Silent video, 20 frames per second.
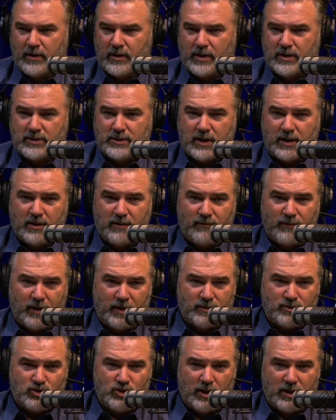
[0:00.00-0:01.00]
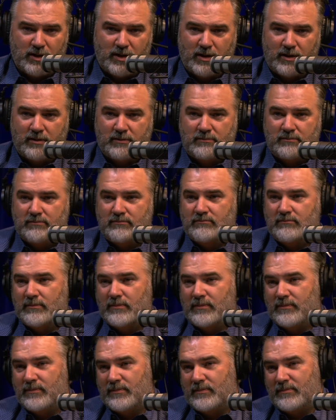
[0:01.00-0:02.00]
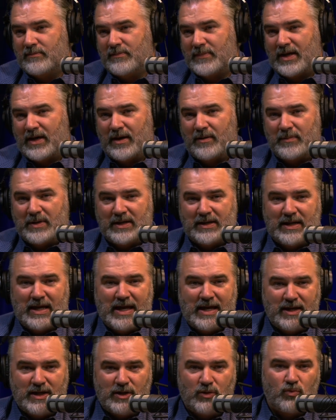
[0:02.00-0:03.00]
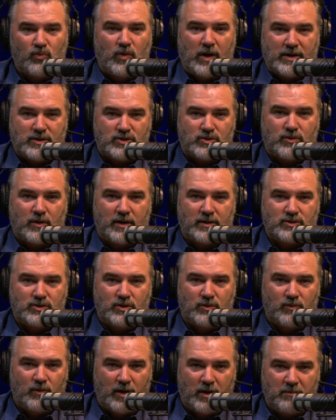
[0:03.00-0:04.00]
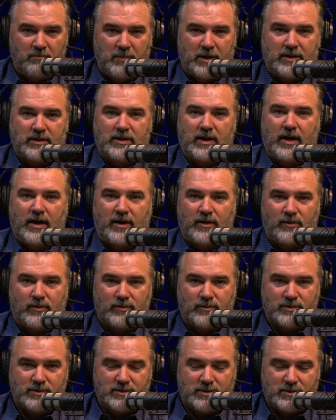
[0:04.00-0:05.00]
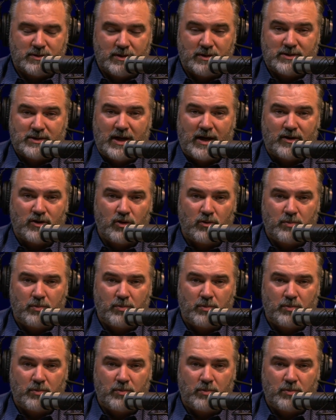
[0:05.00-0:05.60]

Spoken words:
Kentucky Fried Chicken, I mean, any restaurant you want, McDonald's, Taco